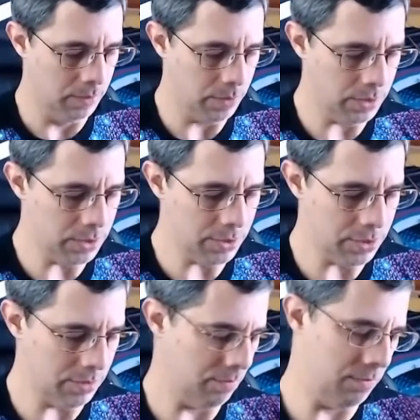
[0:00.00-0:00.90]
We just,
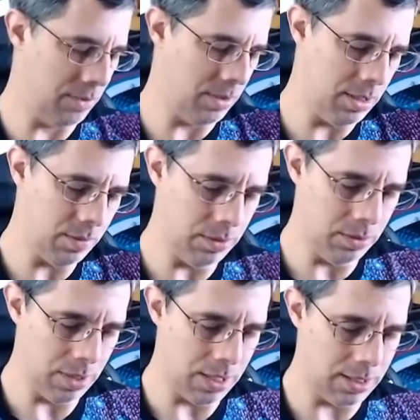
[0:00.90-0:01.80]
I think we
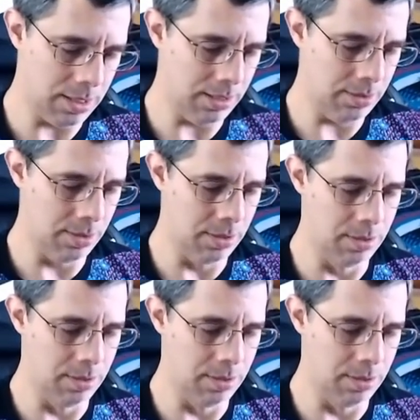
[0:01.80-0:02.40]
just had these.